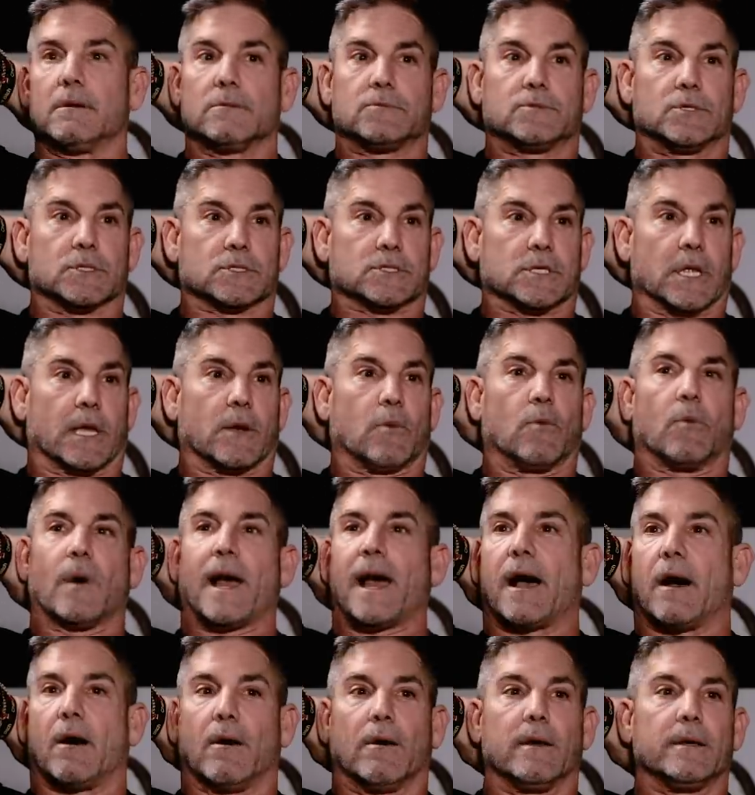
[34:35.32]
just like
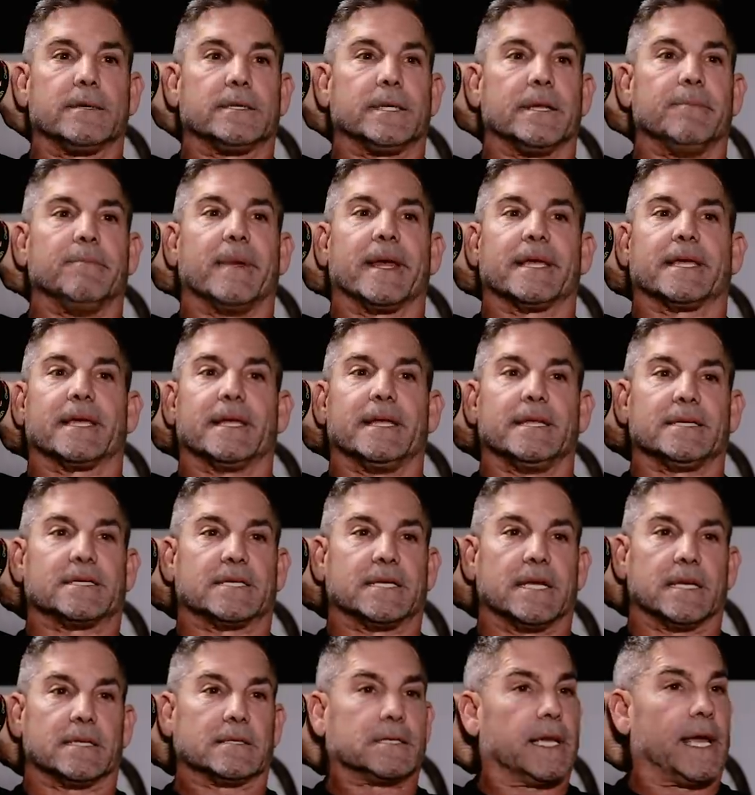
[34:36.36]
wow it didn't make any
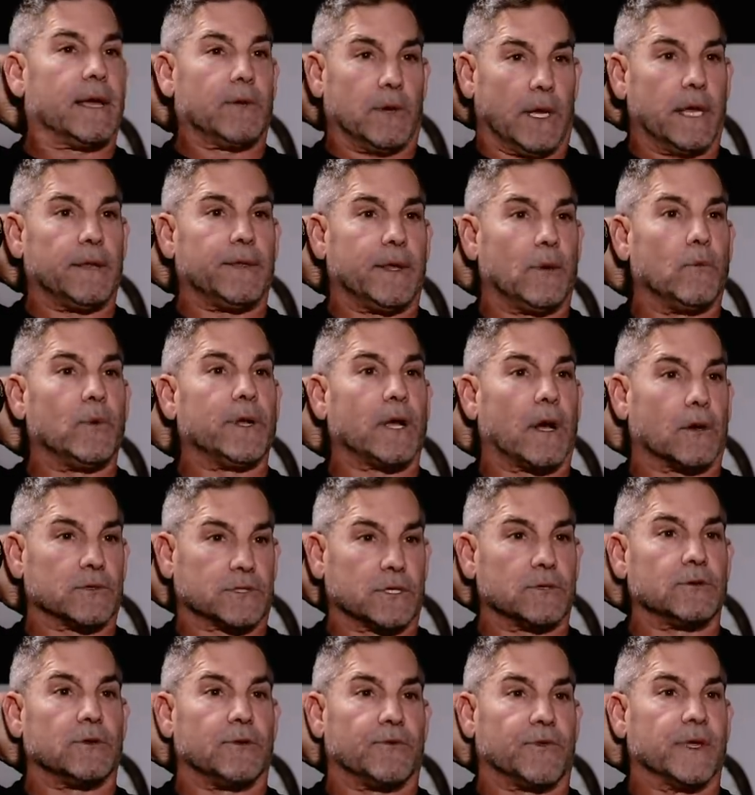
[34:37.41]
sense and, and then we
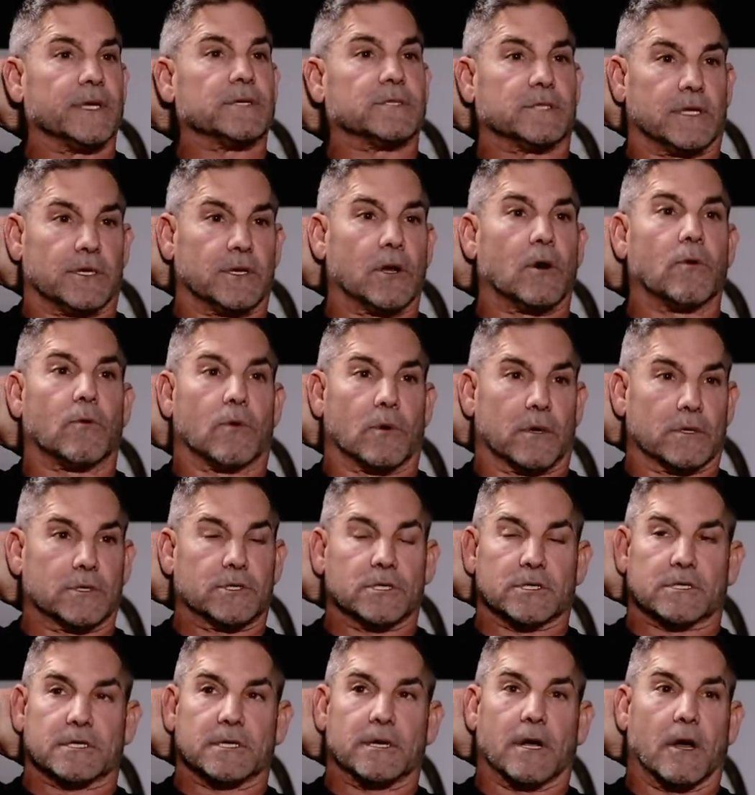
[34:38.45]
also do things that don't work
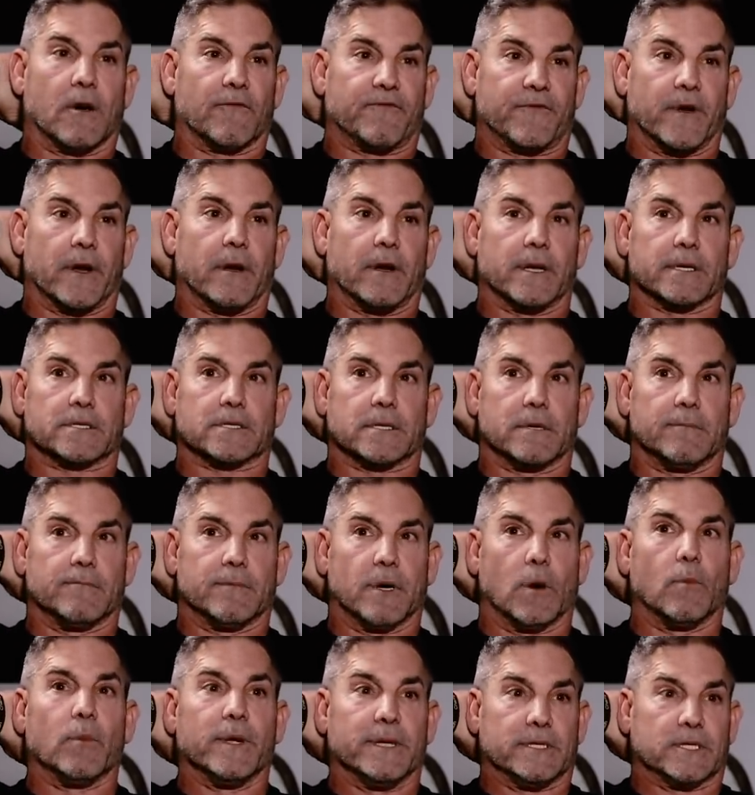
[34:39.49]
just yeah. in all fairness mm-hmm.
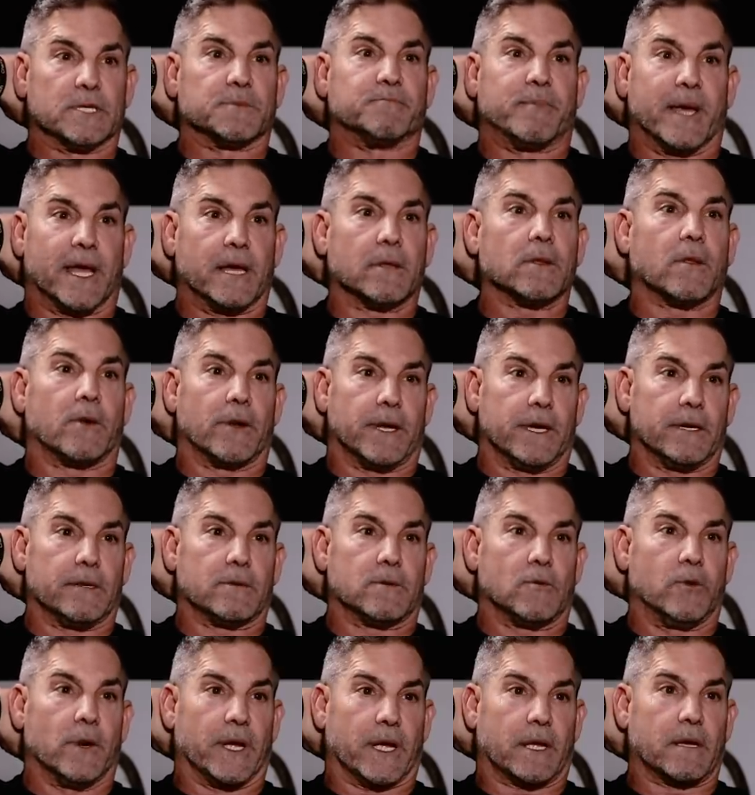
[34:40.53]
but we just bail on it
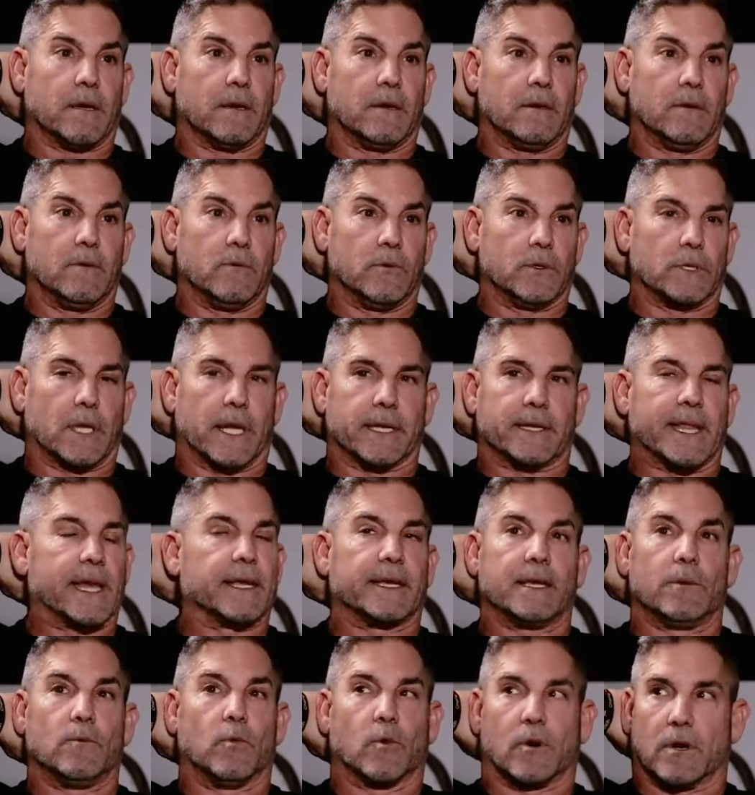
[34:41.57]
quick mm-hmm. we're like
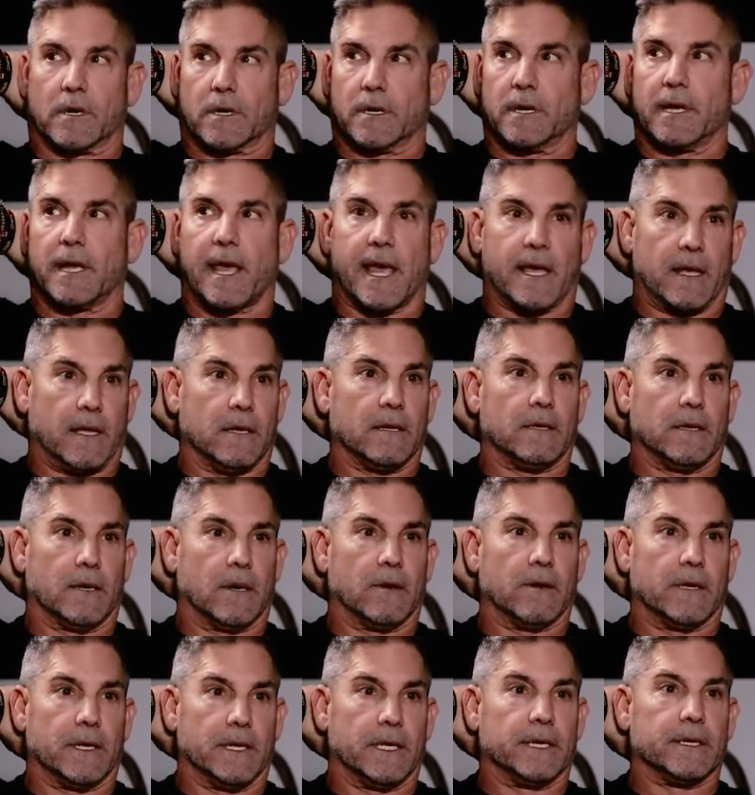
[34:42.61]
that didn't work eh, you
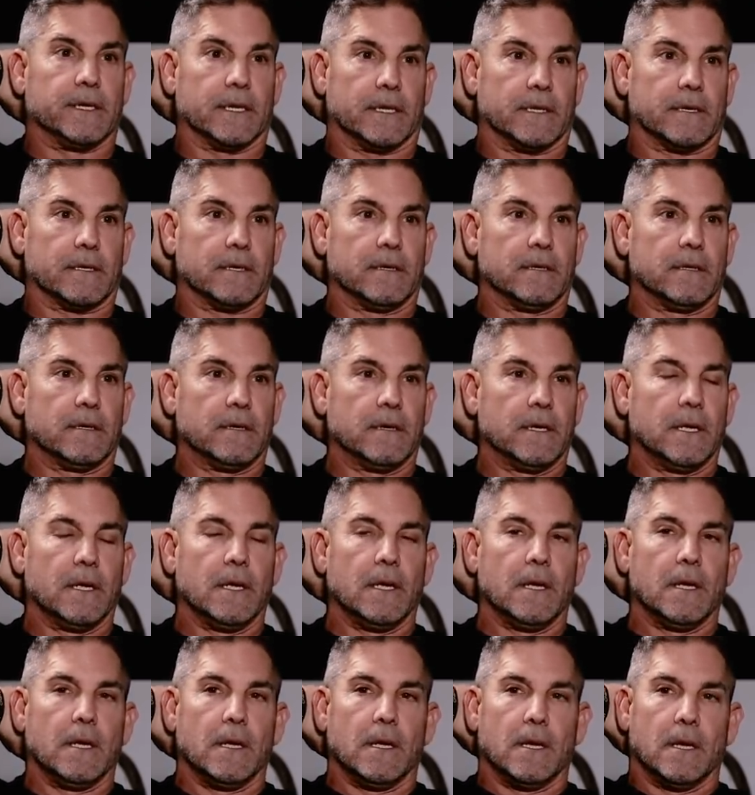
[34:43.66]
know end it yeah
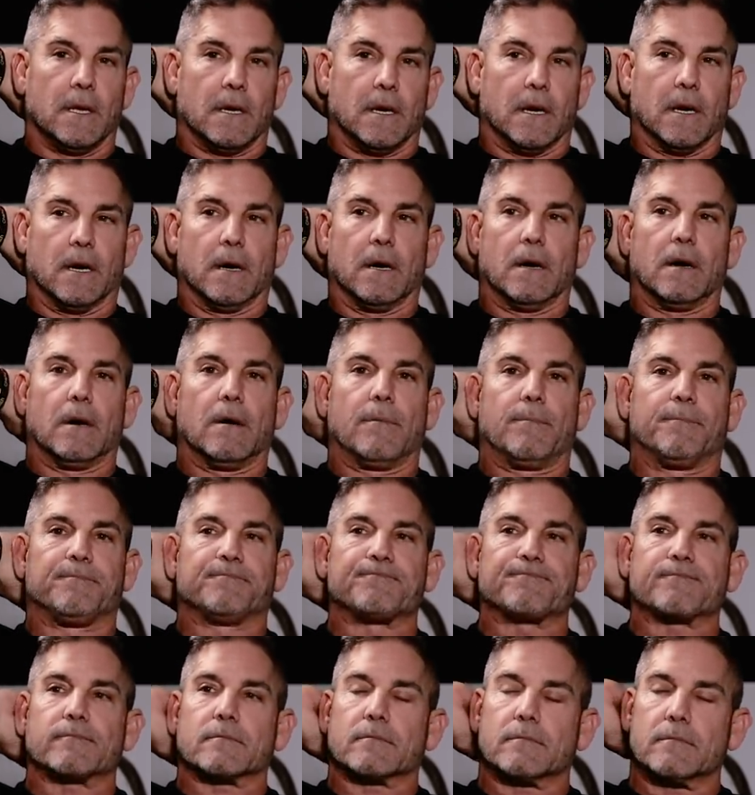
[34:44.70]
um,
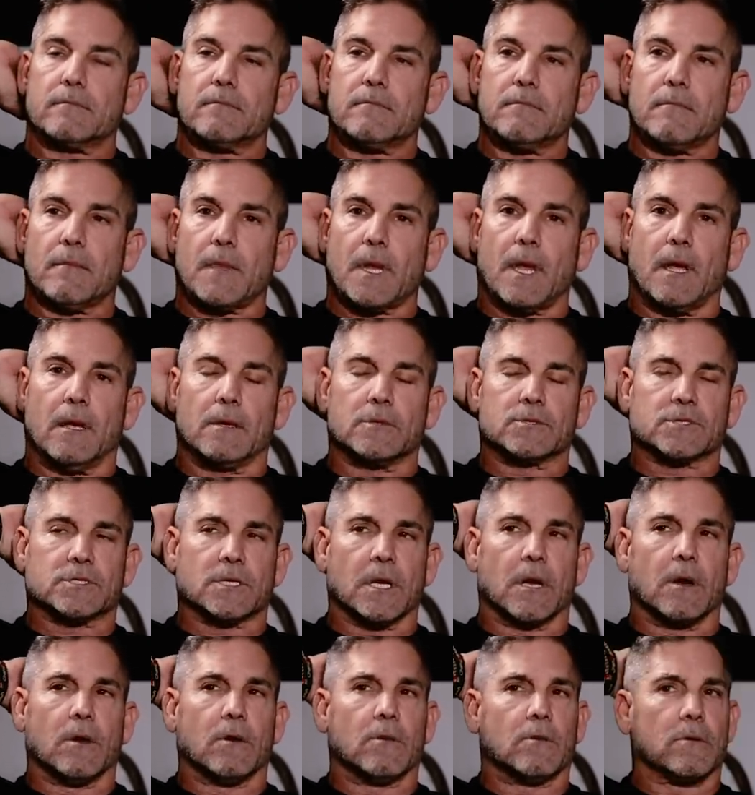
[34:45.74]

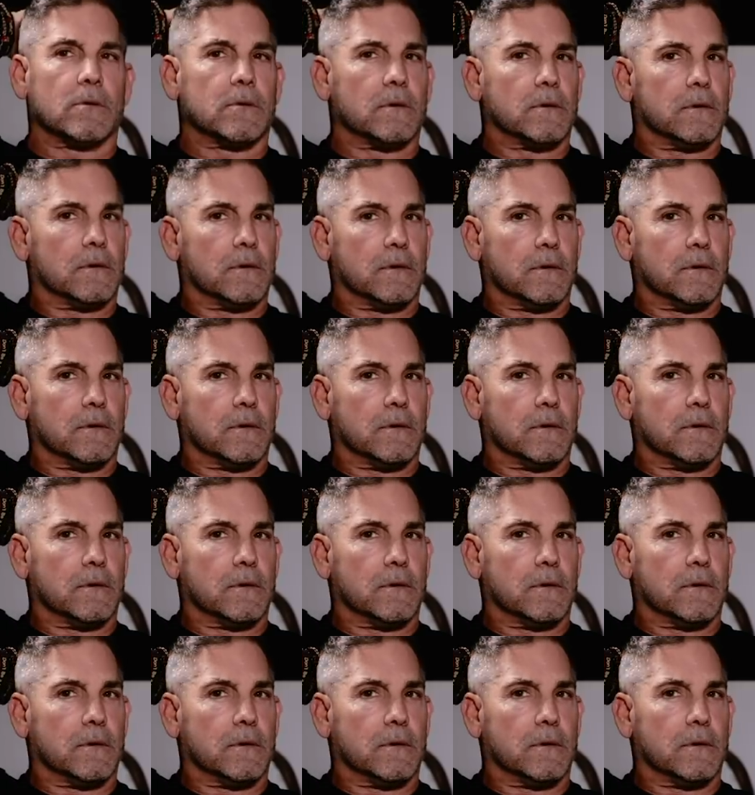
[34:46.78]
so